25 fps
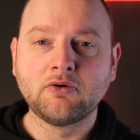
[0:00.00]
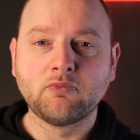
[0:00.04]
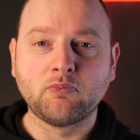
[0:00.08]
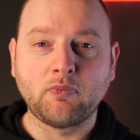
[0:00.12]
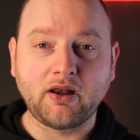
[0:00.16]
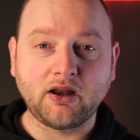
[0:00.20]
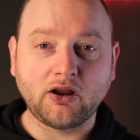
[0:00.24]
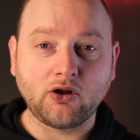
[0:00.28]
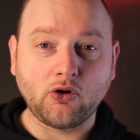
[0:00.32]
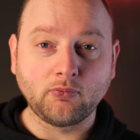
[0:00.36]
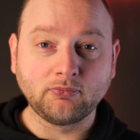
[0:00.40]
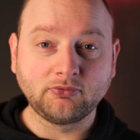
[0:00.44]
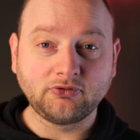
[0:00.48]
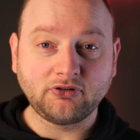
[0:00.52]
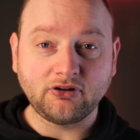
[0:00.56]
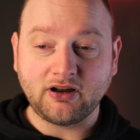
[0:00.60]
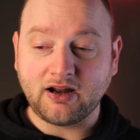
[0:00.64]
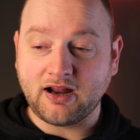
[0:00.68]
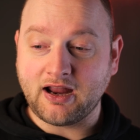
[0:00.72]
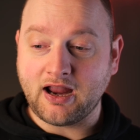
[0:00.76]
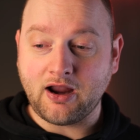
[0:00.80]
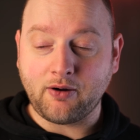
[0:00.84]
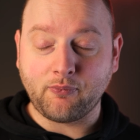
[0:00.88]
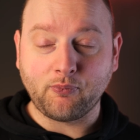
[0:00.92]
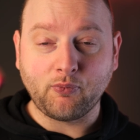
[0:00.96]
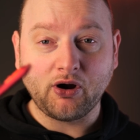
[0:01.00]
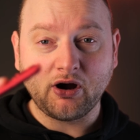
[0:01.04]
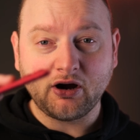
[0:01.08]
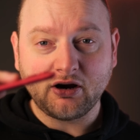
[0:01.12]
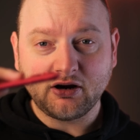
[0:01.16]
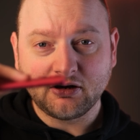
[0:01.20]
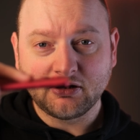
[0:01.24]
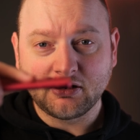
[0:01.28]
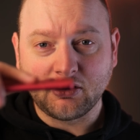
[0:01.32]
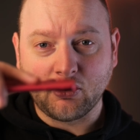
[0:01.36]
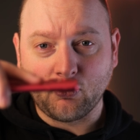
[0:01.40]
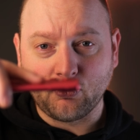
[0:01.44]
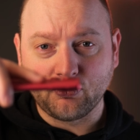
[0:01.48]
When it comes to the camera,
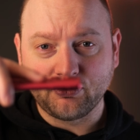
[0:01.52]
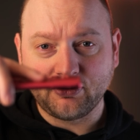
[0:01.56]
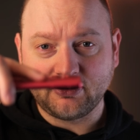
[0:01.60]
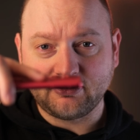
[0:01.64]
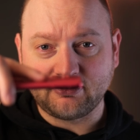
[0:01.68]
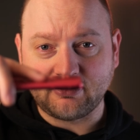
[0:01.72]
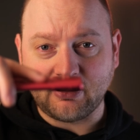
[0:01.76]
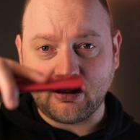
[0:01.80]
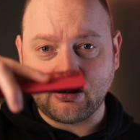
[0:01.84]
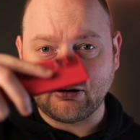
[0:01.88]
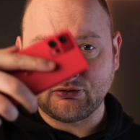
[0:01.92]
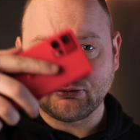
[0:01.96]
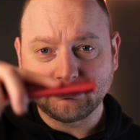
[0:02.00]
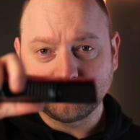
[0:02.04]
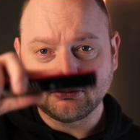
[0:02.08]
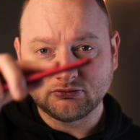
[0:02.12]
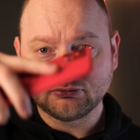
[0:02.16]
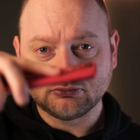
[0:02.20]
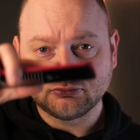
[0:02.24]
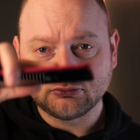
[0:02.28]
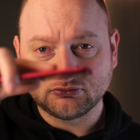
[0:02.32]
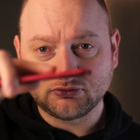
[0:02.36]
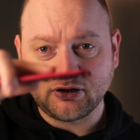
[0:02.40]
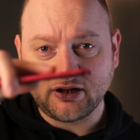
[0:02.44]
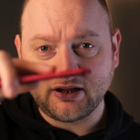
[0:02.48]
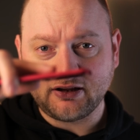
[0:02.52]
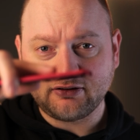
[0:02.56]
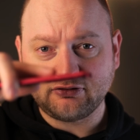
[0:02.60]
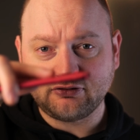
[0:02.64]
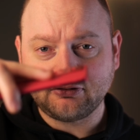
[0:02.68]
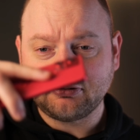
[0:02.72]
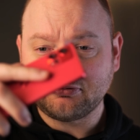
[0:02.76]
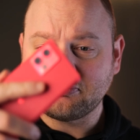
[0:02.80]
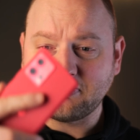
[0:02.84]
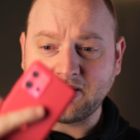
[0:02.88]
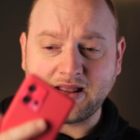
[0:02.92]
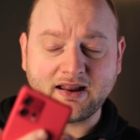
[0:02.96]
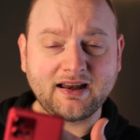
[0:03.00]
hold it down, do
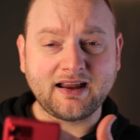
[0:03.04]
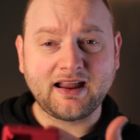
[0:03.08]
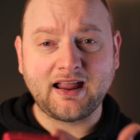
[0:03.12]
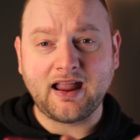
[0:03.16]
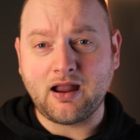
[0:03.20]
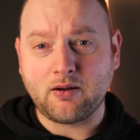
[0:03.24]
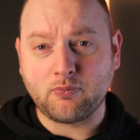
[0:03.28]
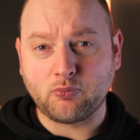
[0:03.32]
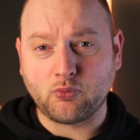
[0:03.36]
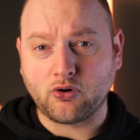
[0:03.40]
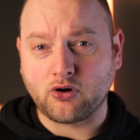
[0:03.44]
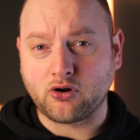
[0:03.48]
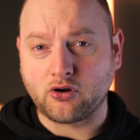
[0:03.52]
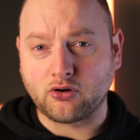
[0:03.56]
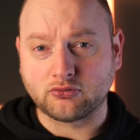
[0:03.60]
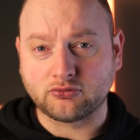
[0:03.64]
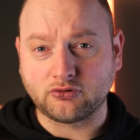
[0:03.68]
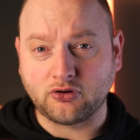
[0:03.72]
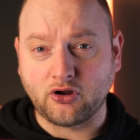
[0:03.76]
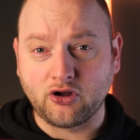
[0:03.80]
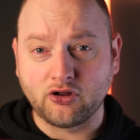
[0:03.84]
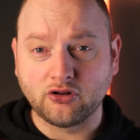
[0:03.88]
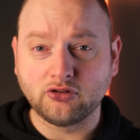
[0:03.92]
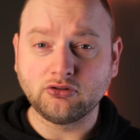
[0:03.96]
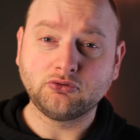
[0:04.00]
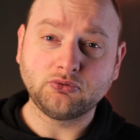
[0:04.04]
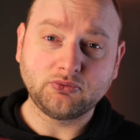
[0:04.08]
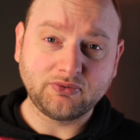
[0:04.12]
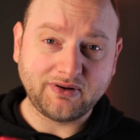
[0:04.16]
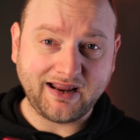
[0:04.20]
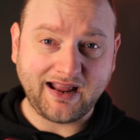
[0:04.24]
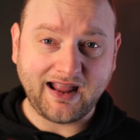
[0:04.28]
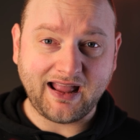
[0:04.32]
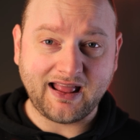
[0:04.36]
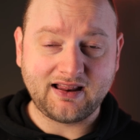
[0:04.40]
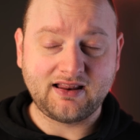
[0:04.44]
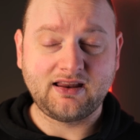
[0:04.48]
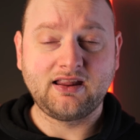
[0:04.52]
this, and the camera goes on, do it
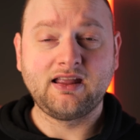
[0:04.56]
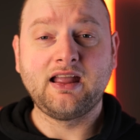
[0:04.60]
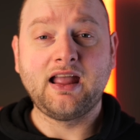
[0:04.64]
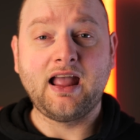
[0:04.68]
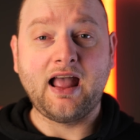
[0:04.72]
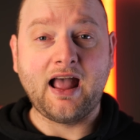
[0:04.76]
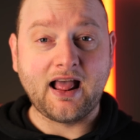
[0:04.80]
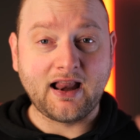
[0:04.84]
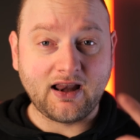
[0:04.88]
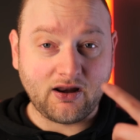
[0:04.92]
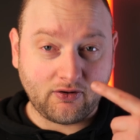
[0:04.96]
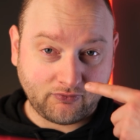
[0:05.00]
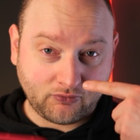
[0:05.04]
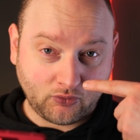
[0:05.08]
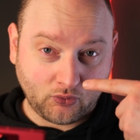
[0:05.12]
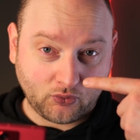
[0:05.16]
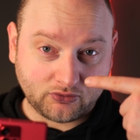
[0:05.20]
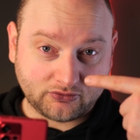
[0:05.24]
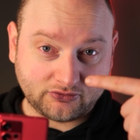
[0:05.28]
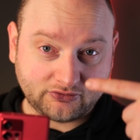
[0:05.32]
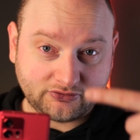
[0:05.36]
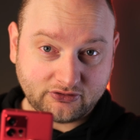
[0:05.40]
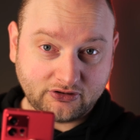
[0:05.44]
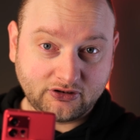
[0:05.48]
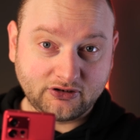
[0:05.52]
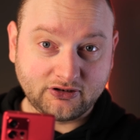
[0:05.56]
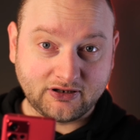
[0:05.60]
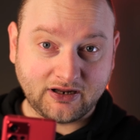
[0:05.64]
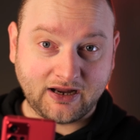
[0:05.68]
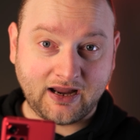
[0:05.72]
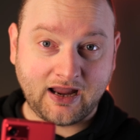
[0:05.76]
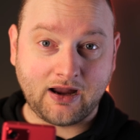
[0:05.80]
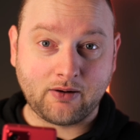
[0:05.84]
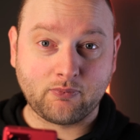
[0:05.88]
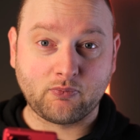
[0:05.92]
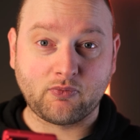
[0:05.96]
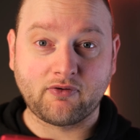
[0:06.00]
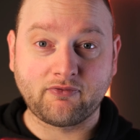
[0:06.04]
again, and of course the
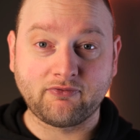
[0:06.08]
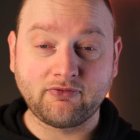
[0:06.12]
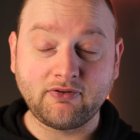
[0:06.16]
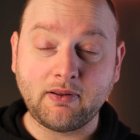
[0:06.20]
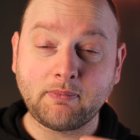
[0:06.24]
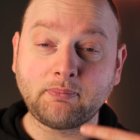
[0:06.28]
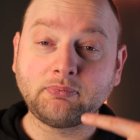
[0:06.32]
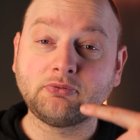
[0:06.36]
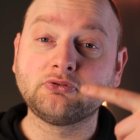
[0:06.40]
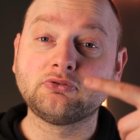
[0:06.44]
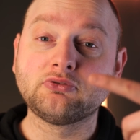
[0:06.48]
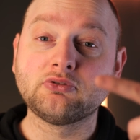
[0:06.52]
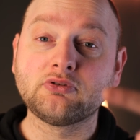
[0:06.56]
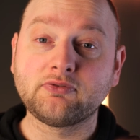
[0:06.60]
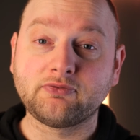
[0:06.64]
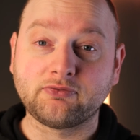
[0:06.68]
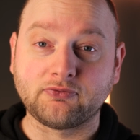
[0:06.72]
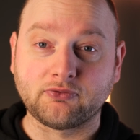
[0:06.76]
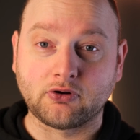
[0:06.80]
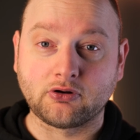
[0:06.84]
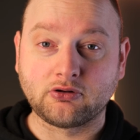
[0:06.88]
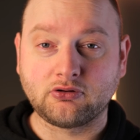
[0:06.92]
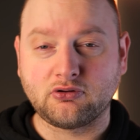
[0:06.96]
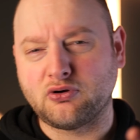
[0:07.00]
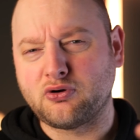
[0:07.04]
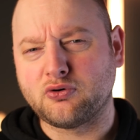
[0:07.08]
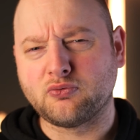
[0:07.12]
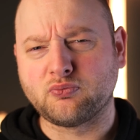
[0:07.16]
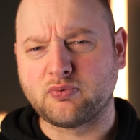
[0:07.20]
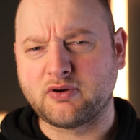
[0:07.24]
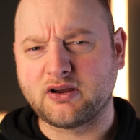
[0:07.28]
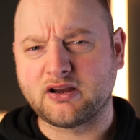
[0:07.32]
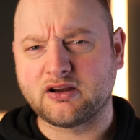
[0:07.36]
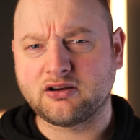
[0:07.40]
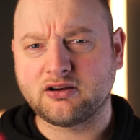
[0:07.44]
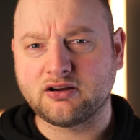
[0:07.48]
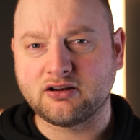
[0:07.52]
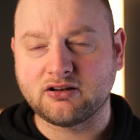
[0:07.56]
camera flips to the front or
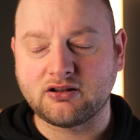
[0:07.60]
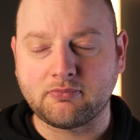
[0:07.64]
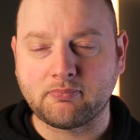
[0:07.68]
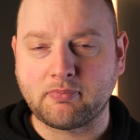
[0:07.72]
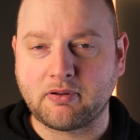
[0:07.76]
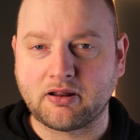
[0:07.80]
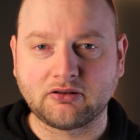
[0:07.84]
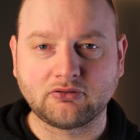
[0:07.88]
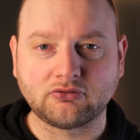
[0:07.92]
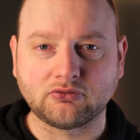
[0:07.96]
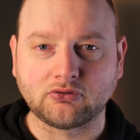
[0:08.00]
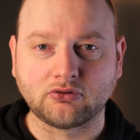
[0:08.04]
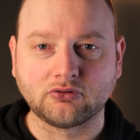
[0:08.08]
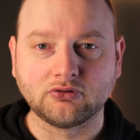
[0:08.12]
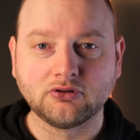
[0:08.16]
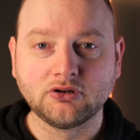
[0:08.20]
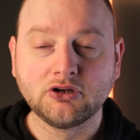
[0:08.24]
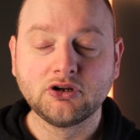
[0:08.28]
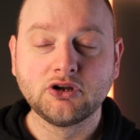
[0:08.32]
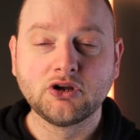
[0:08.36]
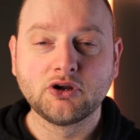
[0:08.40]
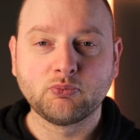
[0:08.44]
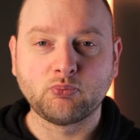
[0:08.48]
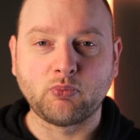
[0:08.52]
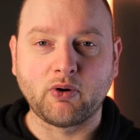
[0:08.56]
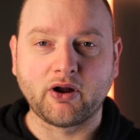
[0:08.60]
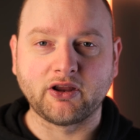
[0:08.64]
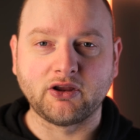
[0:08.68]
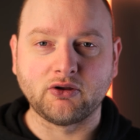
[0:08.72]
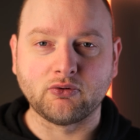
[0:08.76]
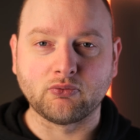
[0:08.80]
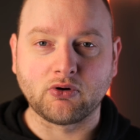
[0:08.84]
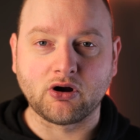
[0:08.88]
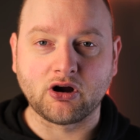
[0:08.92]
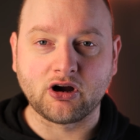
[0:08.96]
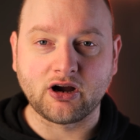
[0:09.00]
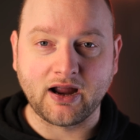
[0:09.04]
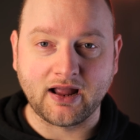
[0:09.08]
rear, it depends on where
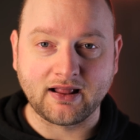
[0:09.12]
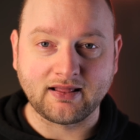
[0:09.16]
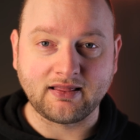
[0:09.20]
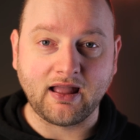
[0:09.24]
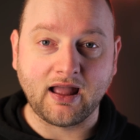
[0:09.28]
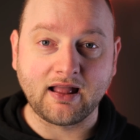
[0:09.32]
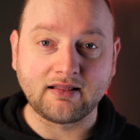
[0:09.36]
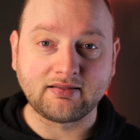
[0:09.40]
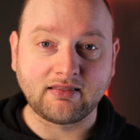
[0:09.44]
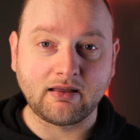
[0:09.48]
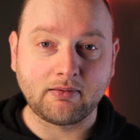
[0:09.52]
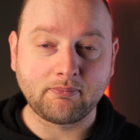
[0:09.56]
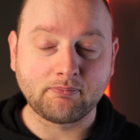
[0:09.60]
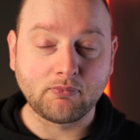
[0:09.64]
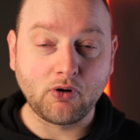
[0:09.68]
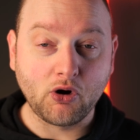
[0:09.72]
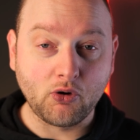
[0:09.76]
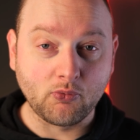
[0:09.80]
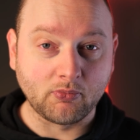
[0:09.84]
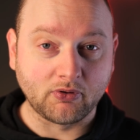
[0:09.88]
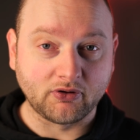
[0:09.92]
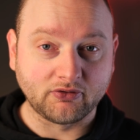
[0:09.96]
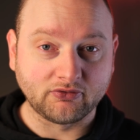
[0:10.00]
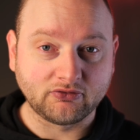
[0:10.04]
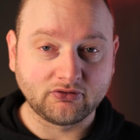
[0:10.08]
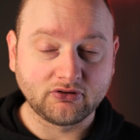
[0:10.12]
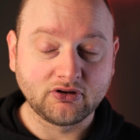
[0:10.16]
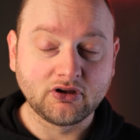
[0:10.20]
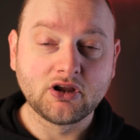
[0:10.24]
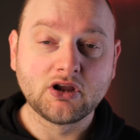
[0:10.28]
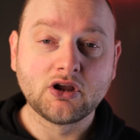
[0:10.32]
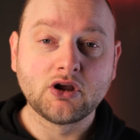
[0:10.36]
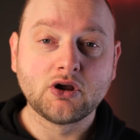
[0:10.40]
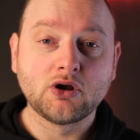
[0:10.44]
you are at, at that moment.